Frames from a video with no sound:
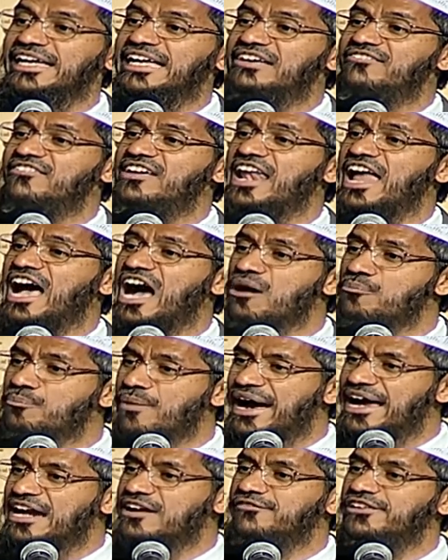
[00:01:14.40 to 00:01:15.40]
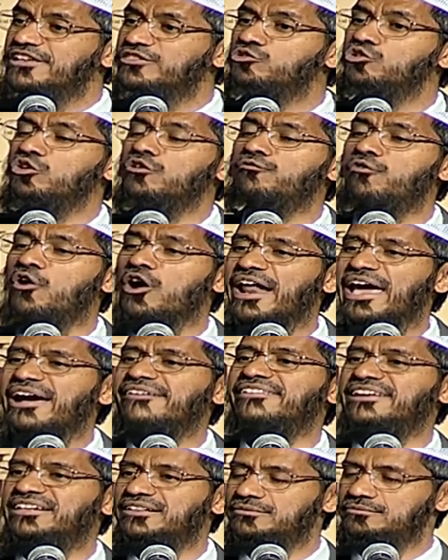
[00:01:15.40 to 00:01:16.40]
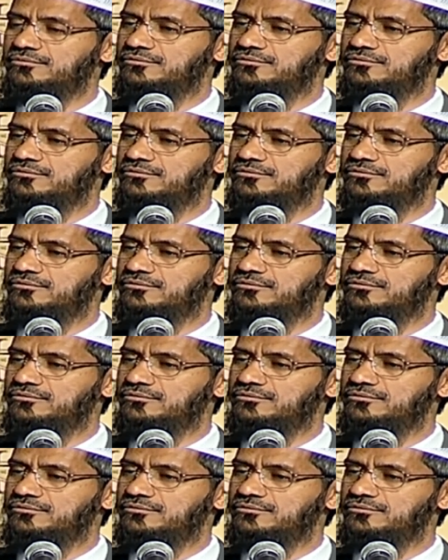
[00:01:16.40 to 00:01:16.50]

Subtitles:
he will abide with you forever.